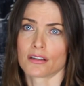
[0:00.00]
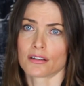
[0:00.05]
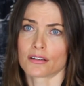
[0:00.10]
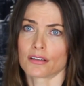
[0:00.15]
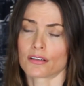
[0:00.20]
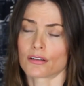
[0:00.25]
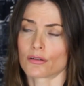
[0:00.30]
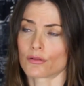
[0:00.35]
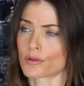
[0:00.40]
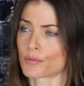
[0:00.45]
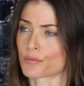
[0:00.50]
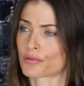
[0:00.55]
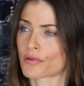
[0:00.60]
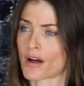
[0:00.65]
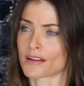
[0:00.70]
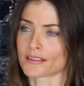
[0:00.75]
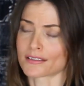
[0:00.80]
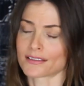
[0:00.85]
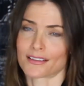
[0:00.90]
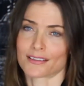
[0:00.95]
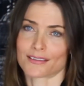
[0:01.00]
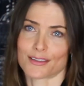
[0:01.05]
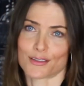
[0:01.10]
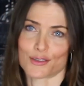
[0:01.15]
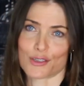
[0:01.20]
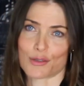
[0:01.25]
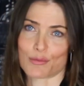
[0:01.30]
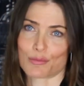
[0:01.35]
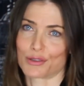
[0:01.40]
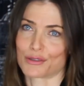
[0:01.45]
you know, the process that
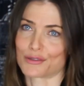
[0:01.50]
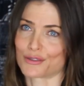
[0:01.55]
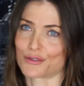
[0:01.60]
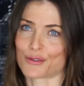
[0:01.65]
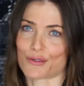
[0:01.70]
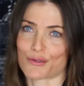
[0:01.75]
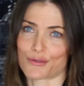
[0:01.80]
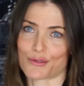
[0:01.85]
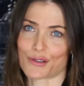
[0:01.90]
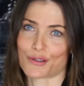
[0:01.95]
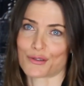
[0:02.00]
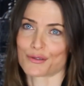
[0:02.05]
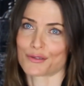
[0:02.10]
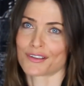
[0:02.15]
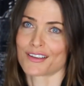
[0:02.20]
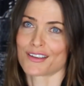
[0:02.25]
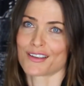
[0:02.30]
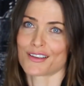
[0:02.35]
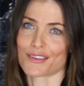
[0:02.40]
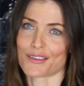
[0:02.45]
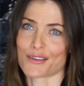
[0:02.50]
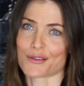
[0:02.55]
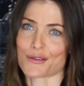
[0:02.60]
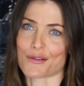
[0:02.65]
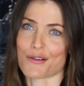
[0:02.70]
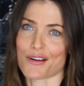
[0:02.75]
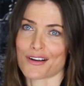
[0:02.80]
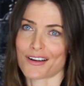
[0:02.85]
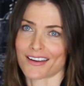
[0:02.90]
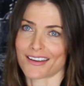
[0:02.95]
she puts you through, though
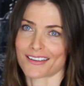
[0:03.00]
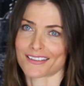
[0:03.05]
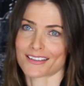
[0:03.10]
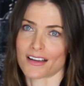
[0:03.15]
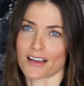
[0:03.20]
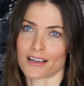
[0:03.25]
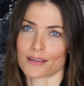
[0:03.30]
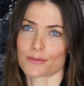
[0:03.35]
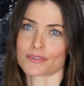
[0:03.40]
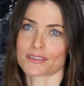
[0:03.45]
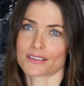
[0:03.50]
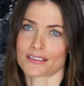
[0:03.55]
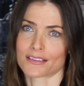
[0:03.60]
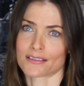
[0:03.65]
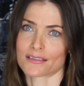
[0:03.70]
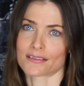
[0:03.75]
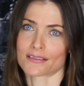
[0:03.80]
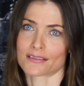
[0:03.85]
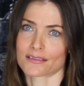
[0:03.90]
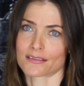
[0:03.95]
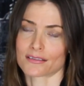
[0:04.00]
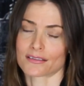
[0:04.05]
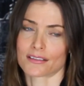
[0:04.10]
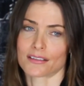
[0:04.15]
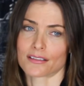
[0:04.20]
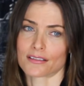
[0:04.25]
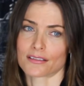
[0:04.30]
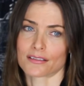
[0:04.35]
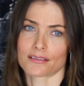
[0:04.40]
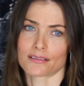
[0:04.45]
hard at times,
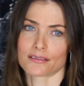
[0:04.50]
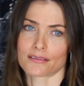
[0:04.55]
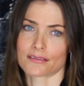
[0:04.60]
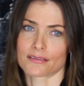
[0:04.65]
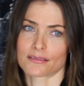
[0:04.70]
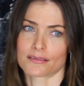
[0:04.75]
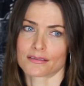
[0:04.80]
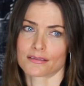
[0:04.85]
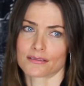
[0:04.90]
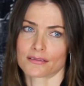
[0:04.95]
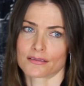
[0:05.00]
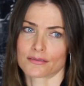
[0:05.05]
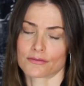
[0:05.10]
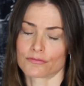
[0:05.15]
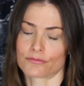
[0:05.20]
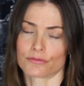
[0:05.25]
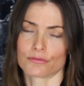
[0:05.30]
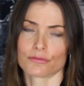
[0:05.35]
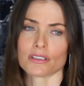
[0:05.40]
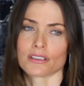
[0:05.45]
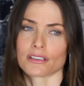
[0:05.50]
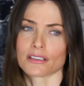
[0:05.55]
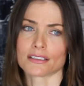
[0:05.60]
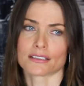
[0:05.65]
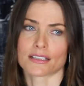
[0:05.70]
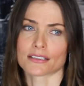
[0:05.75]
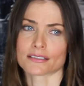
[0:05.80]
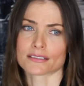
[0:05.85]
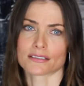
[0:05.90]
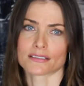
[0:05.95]
is really
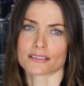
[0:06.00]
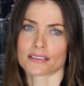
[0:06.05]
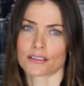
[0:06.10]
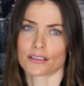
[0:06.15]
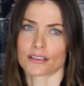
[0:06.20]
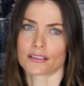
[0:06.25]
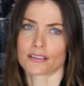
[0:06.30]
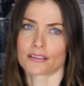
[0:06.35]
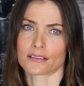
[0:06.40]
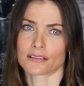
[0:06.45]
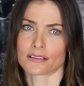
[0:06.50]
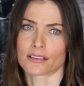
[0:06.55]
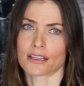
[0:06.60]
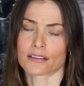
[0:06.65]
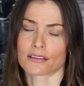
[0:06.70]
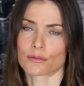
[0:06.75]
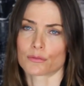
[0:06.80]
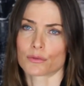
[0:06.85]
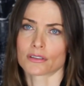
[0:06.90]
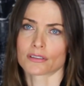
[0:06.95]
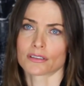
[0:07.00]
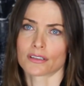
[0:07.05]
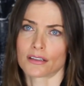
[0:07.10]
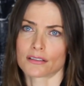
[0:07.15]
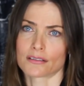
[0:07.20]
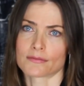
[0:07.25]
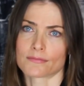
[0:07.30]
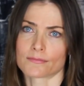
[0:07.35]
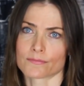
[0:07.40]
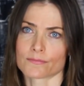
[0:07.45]
necessary to get the work
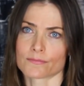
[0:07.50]
done.